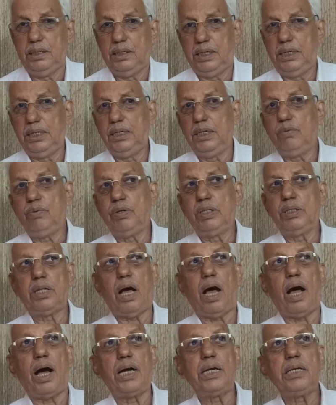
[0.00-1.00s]
You know, when
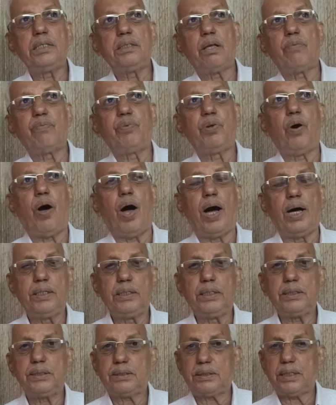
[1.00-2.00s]
the eyes of your
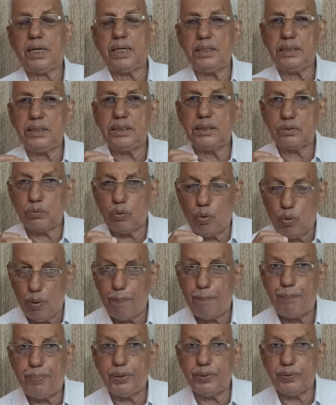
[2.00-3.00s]
understanding is
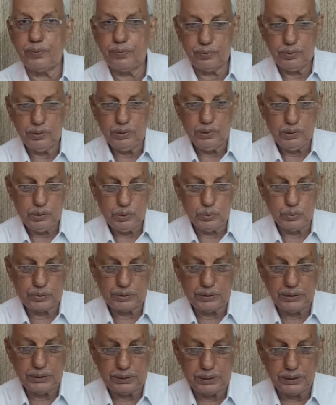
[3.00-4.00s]
opened, you
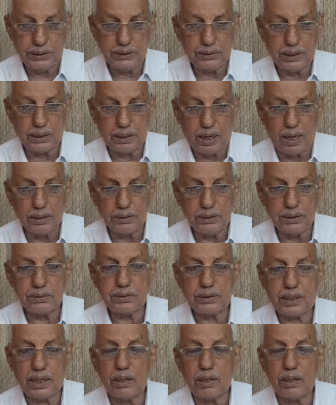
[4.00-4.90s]
see things that others